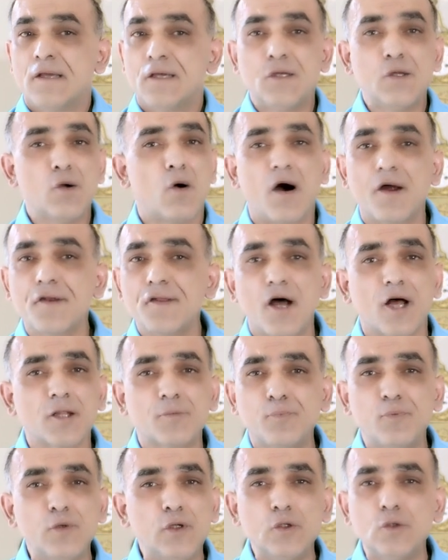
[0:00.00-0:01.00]
You are
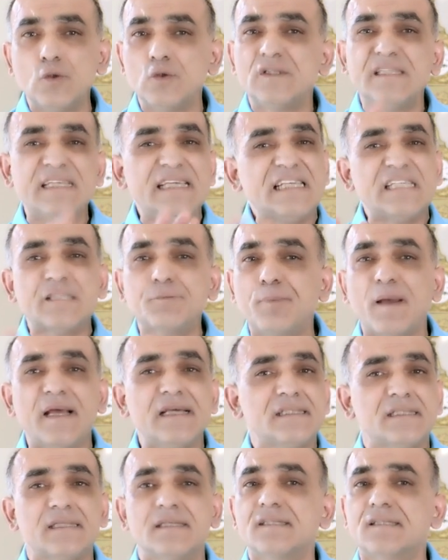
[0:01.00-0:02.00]
not blue. These
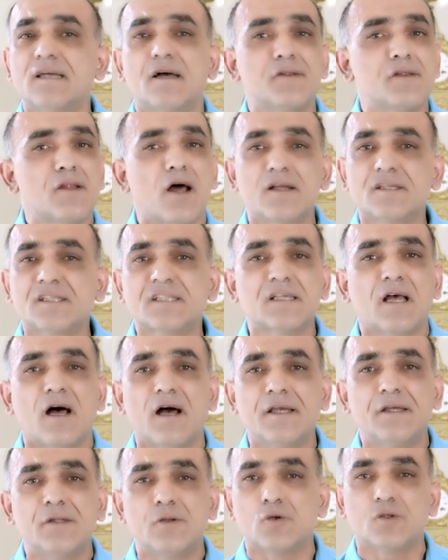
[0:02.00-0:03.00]
patients are not
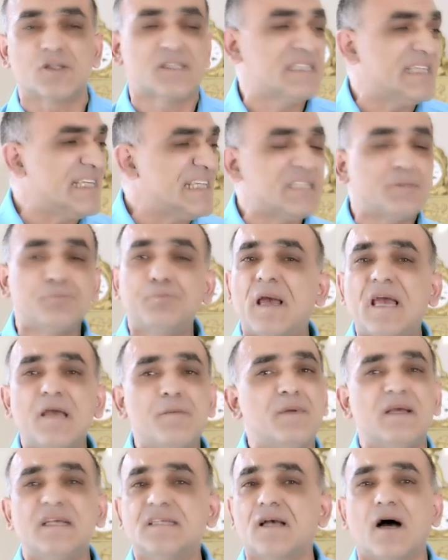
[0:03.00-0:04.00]
cyanosed. These
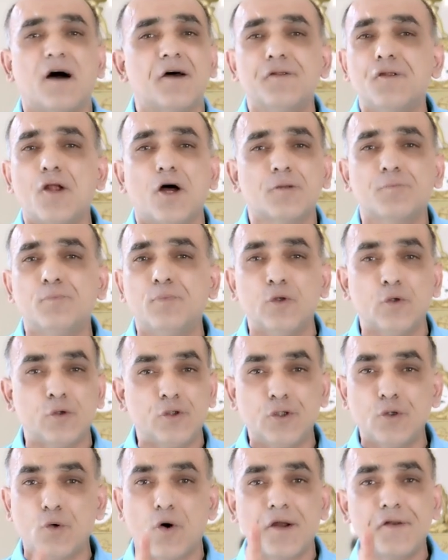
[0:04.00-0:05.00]
babies are not blue.
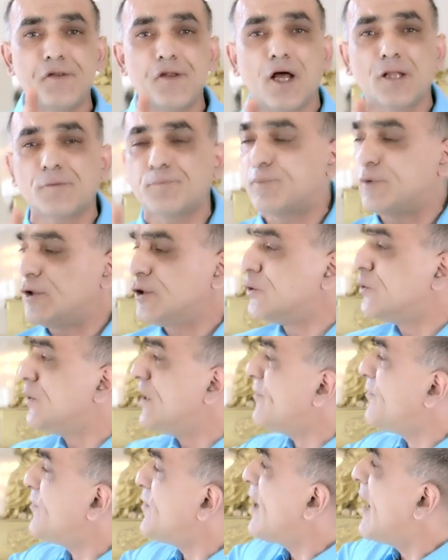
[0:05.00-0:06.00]
You are not blue
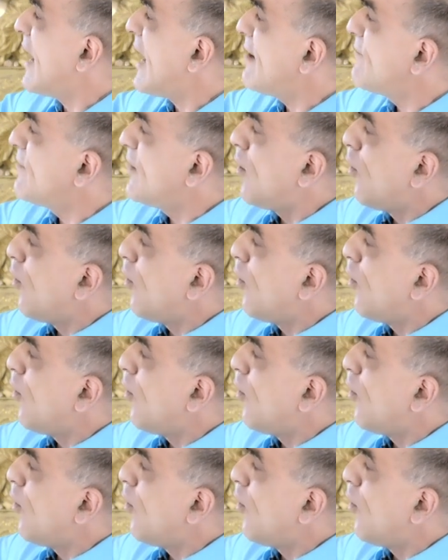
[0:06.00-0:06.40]
if you have